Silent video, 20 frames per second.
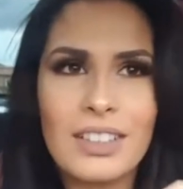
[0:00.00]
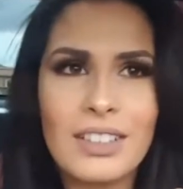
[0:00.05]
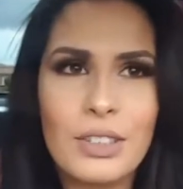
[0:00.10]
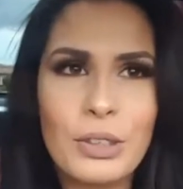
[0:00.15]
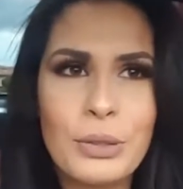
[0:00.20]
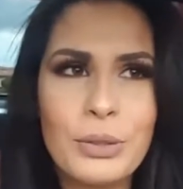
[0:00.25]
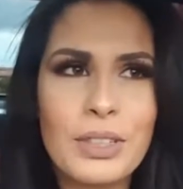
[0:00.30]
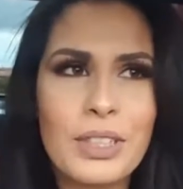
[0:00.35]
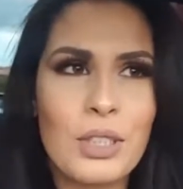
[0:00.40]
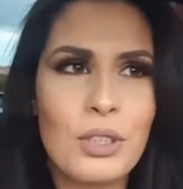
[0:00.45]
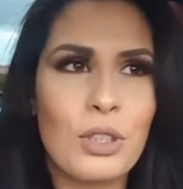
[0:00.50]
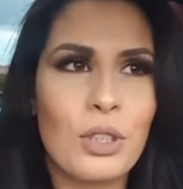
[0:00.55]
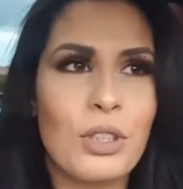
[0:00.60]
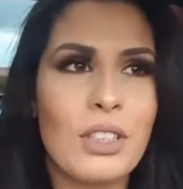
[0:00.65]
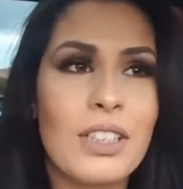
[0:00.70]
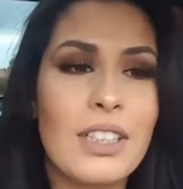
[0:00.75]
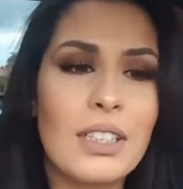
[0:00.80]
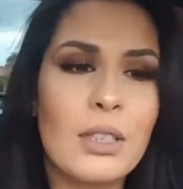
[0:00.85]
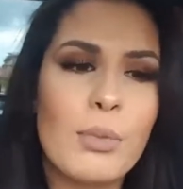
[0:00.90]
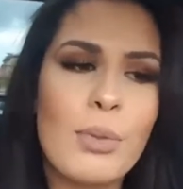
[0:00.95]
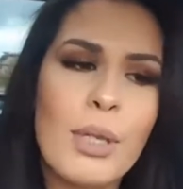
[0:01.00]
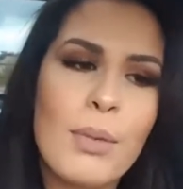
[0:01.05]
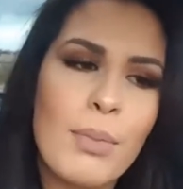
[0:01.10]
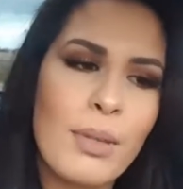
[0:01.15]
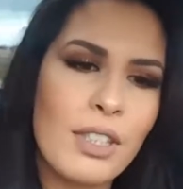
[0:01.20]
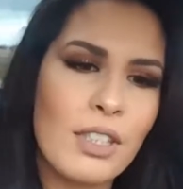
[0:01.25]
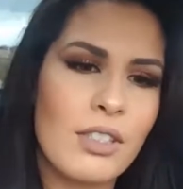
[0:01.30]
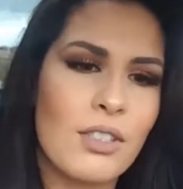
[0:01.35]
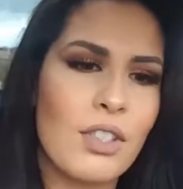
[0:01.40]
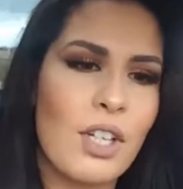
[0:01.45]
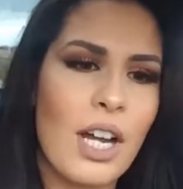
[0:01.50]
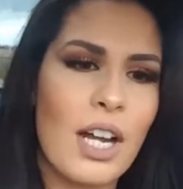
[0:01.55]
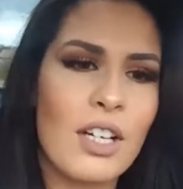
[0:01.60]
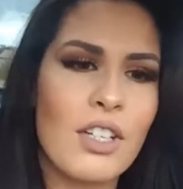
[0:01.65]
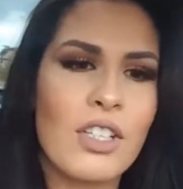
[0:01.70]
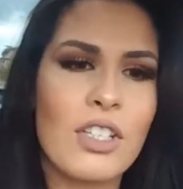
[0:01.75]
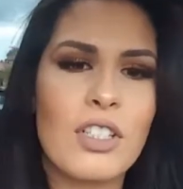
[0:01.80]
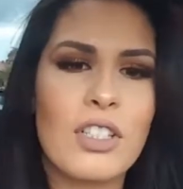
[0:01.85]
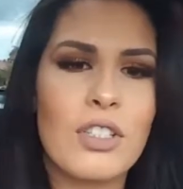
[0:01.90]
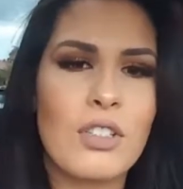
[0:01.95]
lose control a little bit, but the
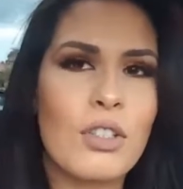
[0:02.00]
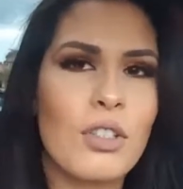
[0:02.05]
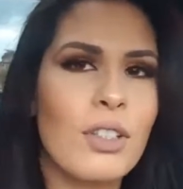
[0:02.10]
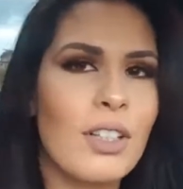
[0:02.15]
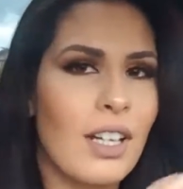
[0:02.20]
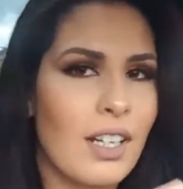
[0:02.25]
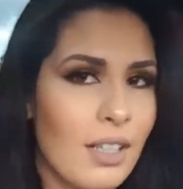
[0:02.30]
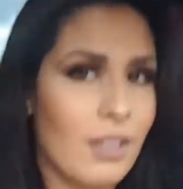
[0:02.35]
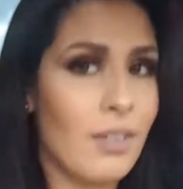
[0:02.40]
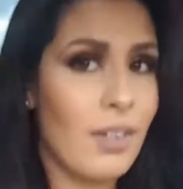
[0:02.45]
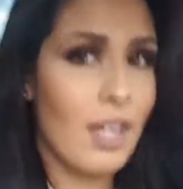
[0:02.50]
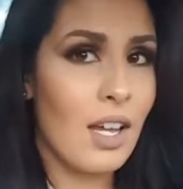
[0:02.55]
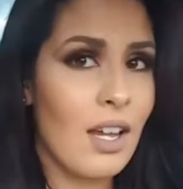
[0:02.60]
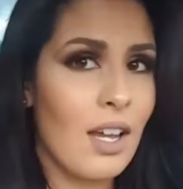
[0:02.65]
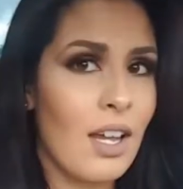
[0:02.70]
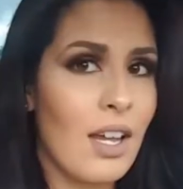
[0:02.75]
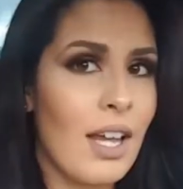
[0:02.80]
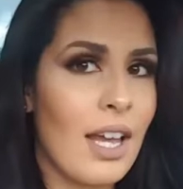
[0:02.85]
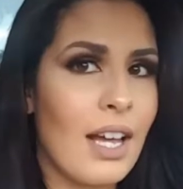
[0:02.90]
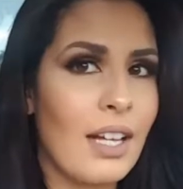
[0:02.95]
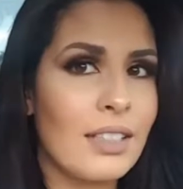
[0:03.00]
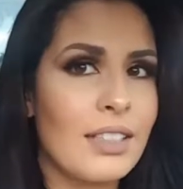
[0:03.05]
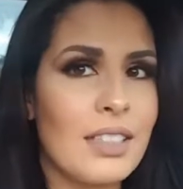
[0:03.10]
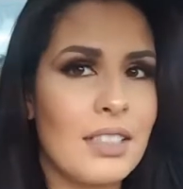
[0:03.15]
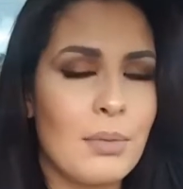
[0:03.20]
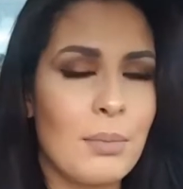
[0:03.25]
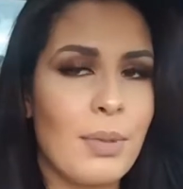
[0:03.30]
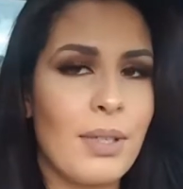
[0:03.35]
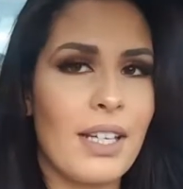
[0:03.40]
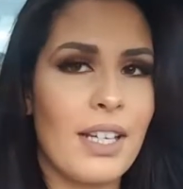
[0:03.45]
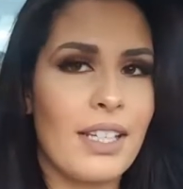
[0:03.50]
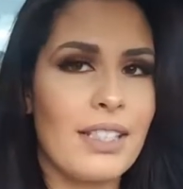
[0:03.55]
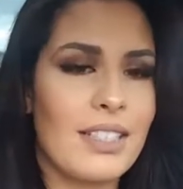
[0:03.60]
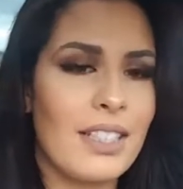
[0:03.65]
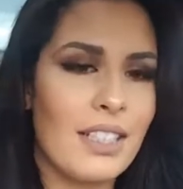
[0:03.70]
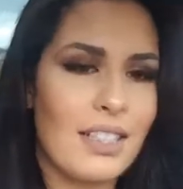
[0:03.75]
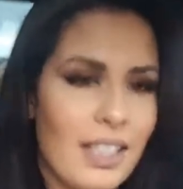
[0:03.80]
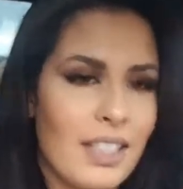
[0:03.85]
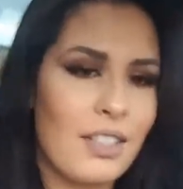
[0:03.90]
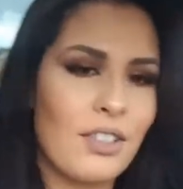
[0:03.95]
traction control kind of held it in
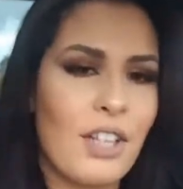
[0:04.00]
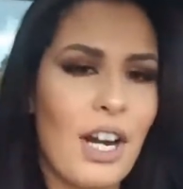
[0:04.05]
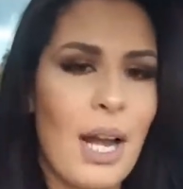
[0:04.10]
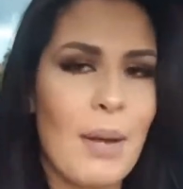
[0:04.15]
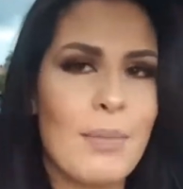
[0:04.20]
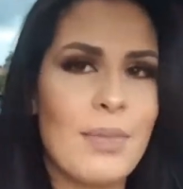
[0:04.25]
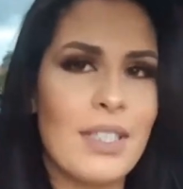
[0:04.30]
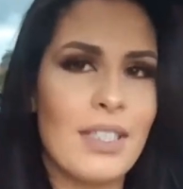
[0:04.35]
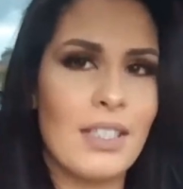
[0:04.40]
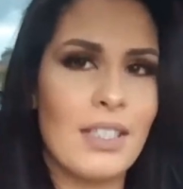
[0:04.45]
place. It like grabbed